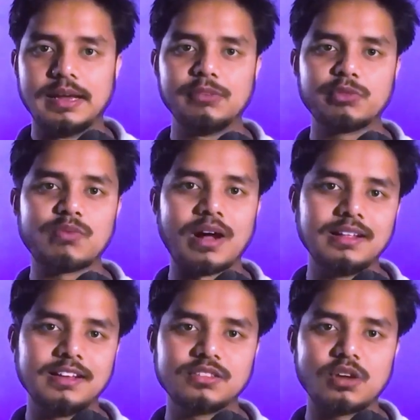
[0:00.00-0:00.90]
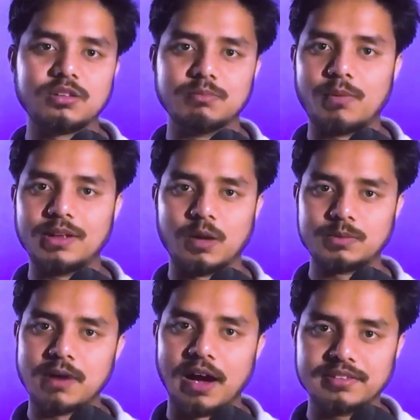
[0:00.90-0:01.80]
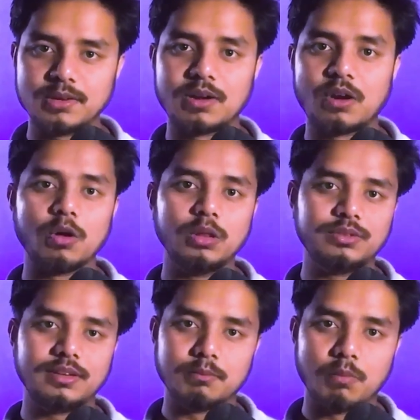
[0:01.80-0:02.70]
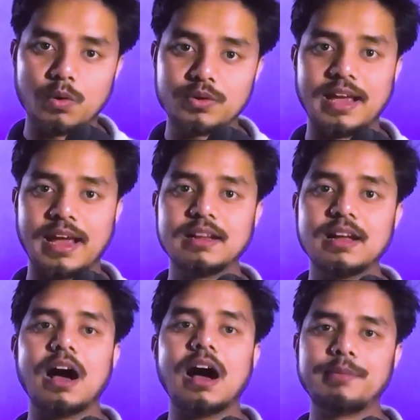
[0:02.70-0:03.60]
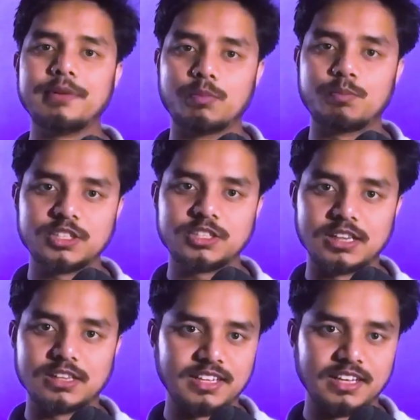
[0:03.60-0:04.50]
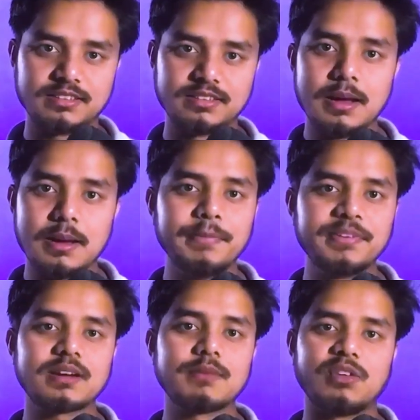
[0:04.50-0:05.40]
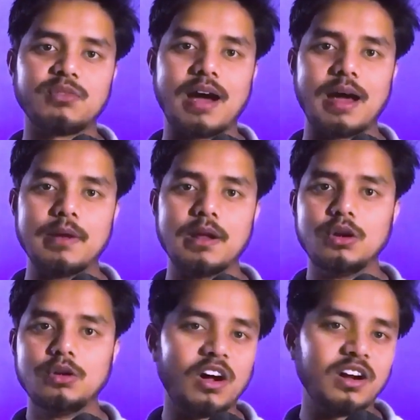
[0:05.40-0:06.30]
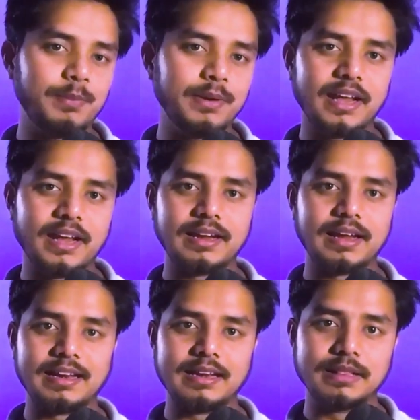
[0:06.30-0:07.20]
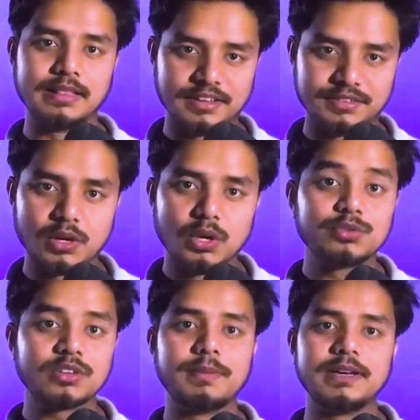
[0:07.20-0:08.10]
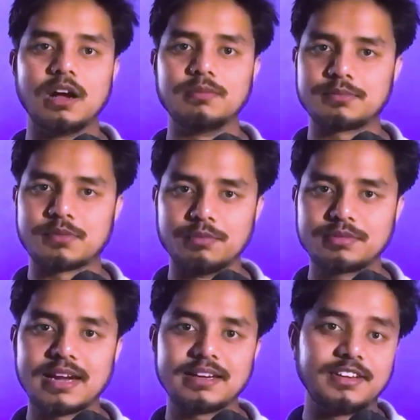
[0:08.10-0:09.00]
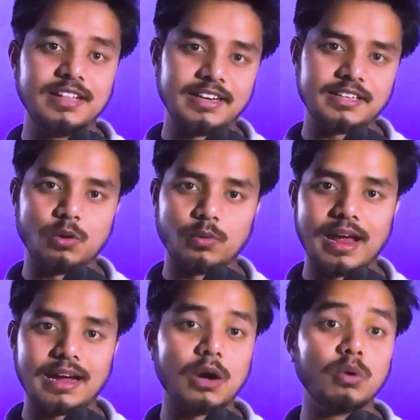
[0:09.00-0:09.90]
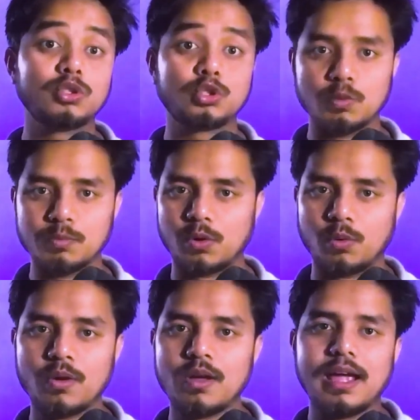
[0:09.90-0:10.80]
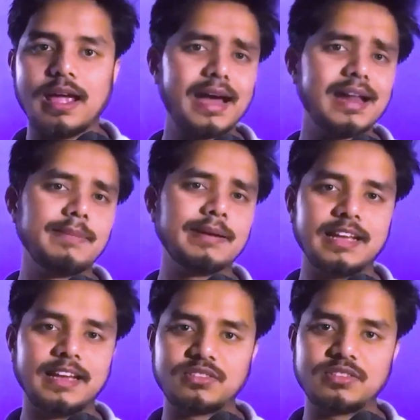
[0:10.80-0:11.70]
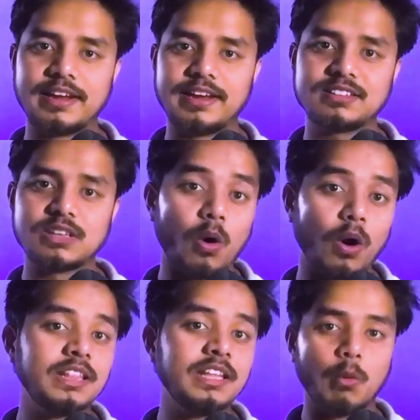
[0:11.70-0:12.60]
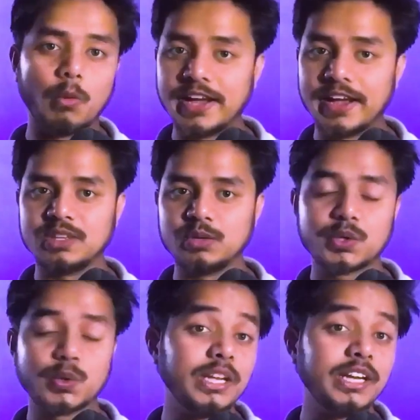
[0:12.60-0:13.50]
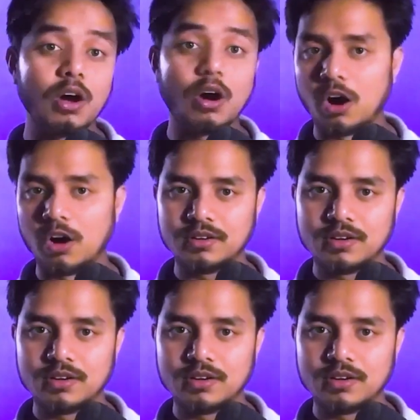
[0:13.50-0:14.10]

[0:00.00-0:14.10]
If your funnel is not mobile optimized, you are losing more than half your potential sales. Mistake number 5. Not building an email list. Social media platforms can delete your account tomorrow. An email list that is the only audience you truly own.